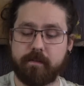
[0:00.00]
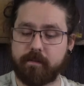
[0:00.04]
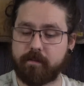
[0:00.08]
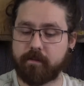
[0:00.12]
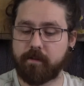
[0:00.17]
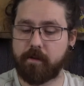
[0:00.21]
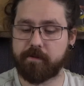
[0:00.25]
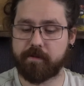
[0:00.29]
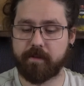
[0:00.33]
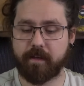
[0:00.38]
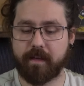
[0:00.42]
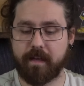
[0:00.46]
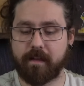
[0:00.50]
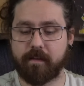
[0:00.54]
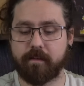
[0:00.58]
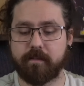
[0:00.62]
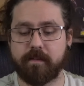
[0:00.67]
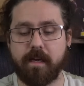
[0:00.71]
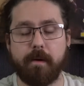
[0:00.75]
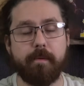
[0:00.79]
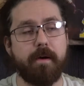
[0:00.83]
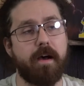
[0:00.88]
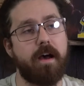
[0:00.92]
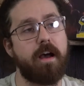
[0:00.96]
Closer to getting a
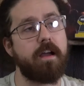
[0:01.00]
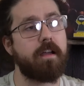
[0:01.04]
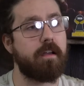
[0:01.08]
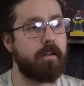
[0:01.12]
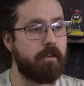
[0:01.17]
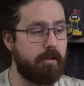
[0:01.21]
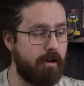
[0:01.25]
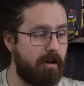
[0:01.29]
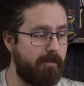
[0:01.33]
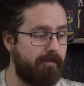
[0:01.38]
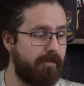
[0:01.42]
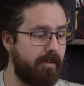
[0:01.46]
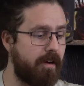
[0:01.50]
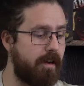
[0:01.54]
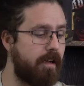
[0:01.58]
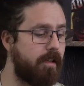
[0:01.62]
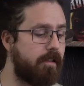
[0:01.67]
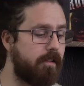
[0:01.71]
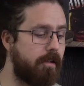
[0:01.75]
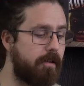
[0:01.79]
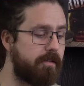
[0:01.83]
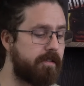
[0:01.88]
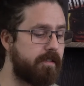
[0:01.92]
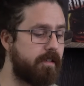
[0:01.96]
tomahawk, go for it.
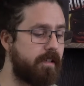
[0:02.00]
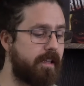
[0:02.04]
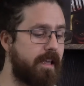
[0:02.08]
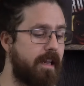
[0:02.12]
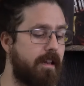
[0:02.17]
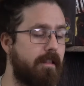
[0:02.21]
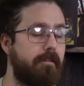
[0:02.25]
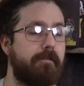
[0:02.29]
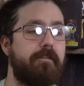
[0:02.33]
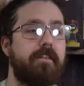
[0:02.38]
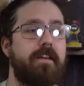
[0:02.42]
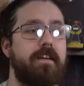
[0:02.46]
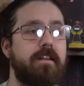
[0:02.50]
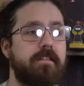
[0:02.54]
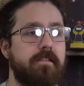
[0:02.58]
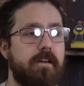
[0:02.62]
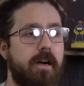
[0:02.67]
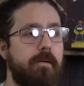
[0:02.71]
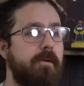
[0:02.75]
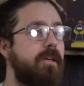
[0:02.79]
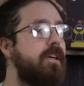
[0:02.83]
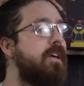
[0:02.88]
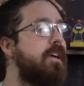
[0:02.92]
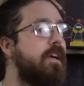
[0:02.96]
Closer to getting the Phoenix
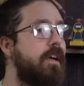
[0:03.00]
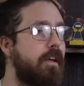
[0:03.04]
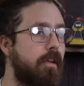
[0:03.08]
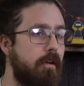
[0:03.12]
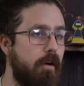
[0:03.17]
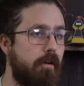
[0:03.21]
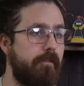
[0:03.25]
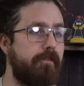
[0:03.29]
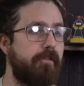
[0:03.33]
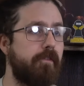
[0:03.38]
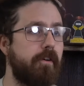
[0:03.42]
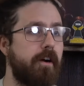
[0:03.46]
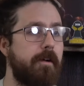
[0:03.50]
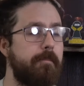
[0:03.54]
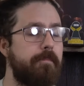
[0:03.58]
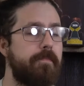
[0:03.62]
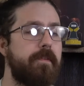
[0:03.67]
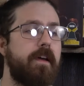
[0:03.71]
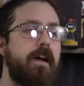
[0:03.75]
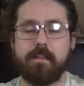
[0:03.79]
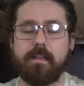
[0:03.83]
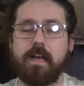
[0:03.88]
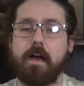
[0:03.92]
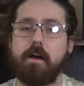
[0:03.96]
armor, go for it.
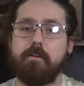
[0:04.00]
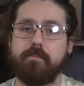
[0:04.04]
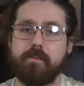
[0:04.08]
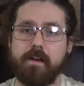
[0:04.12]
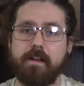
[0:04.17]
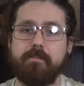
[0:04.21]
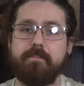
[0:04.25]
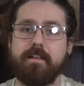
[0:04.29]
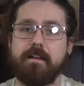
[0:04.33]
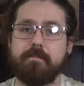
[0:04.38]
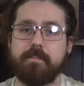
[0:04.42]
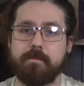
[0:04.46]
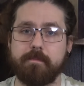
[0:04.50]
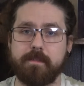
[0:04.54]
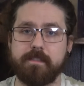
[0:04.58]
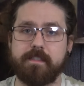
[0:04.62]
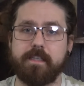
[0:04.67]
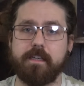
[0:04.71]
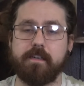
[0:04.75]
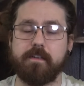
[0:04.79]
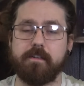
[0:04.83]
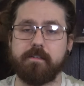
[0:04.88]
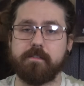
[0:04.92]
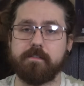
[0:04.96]
However, if you have the
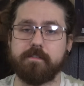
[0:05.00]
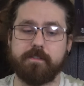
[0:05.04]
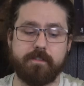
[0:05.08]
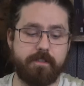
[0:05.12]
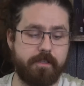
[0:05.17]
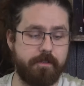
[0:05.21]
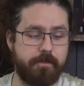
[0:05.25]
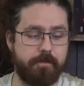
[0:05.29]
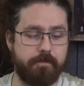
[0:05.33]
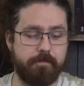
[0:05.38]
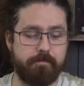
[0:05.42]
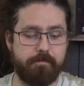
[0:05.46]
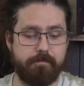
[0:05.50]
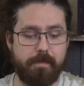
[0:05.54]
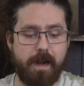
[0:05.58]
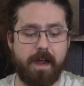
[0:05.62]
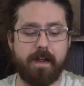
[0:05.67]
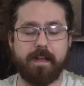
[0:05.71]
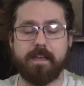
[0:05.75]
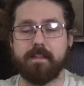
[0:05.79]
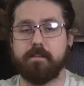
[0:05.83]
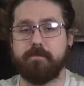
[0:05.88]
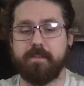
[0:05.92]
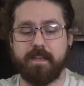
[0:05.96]
materials to
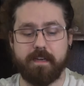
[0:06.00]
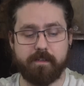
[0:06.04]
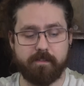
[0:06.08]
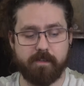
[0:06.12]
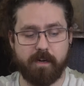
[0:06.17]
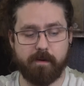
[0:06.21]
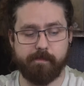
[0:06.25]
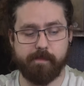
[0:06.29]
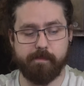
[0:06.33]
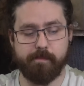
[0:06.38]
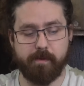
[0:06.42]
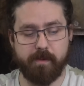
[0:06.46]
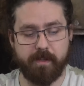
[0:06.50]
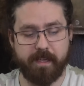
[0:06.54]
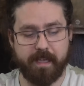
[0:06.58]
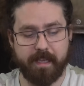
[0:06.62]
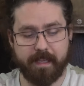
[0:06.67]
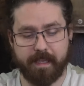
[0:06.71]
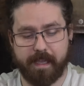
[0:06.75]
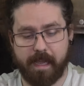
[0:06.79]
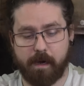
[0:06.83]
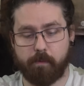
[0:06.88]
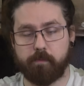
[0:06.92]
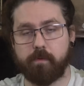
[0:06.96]
not get the Phoenix armor, but you
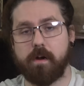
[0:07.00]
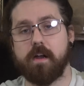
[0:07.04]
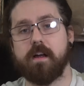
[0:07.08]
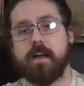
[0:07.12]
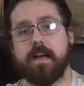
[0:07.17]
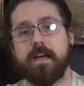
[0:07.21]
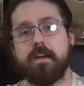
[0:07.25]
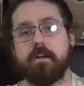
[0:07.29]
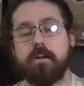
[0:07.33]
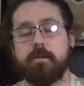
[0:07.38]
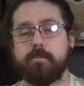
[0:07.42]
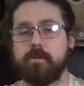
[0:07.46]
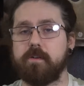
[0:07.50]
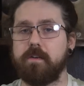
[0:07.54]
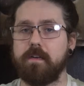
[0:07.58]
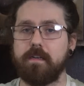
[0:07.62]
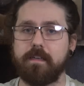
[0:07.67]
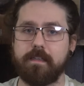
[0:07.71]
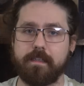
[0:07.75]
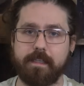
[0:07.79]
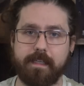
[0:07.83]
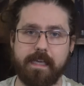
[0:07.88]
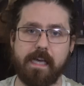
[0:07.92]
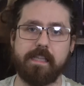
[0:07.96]
can get rawhide armor,
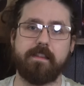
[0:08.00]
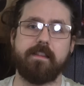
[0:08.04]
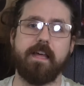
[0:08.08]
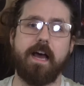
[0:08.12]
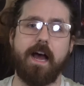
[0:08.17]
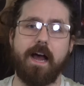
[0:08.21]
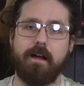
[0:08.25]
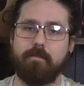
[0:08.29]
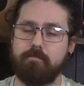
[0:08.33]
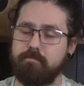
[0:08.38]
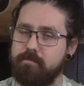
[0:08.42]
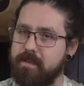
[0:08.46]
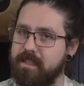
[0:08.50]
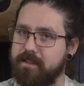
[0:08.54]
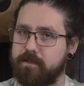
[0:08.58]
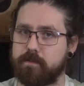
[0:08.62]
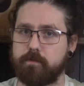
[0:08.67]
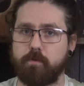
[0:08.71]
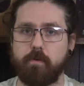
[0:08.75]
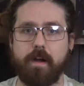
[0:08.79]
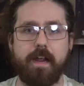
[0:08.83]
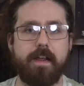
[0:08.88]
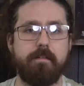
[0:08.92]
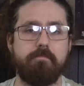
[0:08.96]
get that. It's
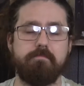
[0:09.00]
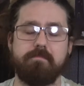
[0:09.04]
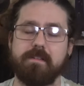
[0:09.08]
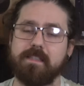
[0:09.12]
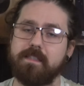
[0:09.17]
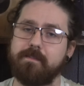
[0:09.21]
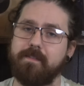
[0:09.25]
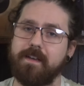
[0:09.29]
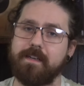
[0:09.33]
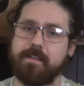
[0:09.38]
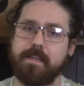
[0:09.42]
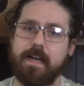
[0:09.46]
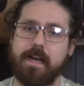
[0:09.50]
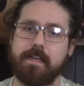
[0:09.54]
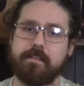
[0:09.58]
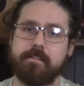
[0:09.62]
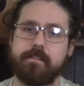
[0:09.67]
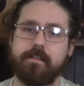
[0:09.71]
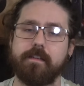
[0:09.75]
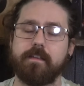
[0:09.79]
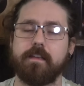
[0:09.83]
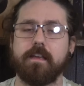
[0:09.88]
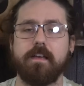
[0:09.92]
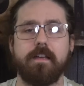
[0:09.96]
great, it's
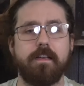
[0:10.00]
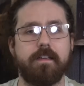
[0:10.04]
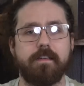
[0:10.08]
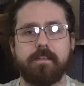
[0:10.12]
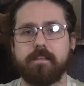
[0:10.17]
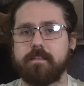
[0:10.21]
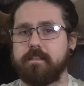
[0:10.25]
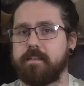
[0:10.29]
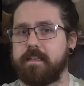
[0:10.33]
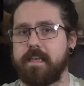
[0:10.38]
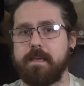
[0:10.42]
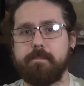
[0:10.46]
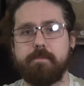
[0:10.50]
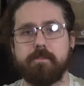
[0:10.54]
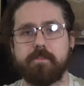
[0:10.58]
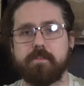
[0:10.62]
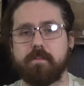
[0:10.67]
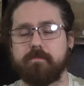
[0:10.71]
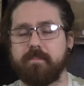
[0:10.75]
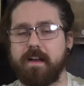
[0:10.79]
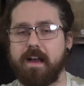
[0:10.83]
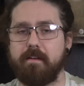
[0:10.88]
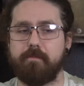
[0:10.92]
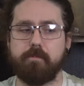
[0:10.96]
fantastic. Keep your
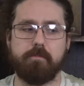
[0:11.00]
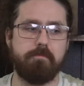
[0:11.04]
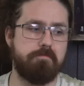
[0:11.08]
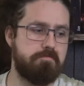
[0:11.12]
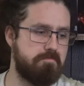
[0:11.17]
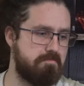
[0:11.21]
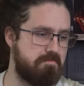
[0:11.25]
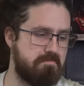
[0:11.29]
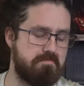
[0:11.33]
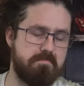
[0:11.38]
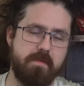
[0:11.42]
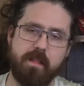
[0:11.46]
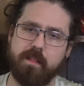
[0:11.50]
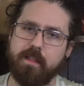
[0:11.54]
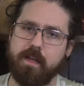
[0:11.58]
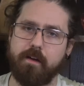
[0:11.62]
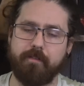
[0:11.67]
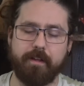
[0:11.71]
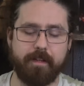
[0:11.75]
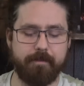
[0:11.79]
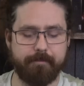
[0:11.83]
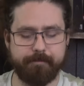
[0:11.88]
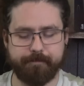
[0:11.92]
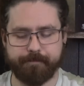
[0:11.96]
survival, love it.